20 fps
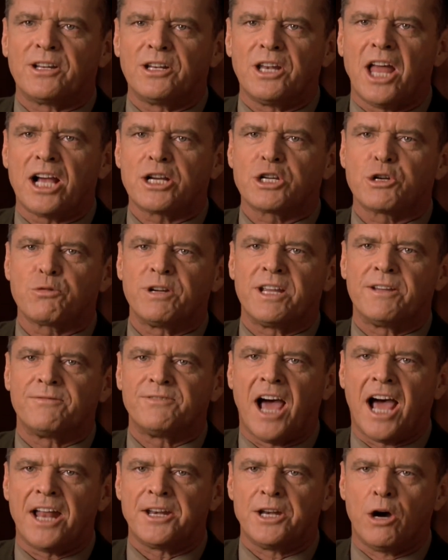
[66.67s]
luxury of
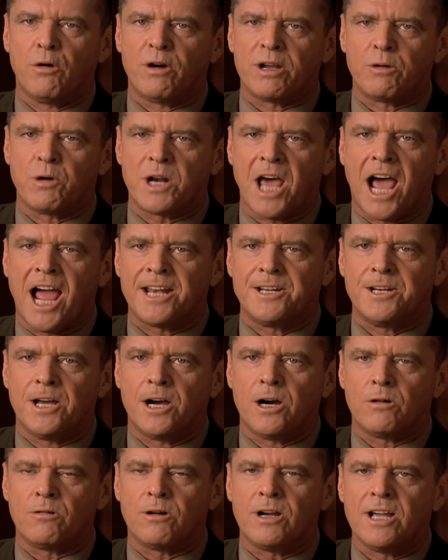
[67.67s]
not knowing what I
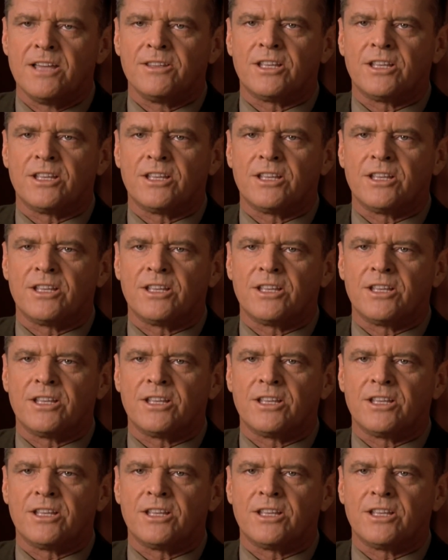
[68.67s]
know,